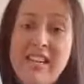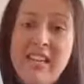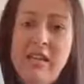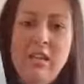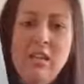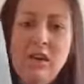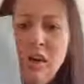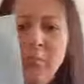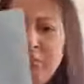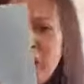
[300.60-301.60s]
said,
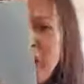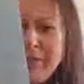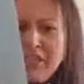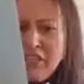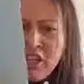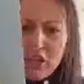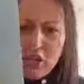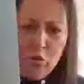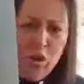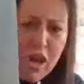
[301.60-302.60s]
I'm coming to
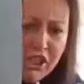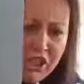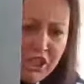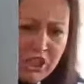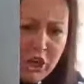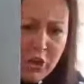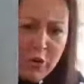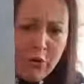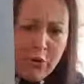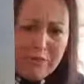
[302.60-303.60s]
crunch
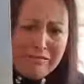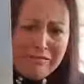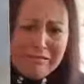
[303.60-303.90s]
you.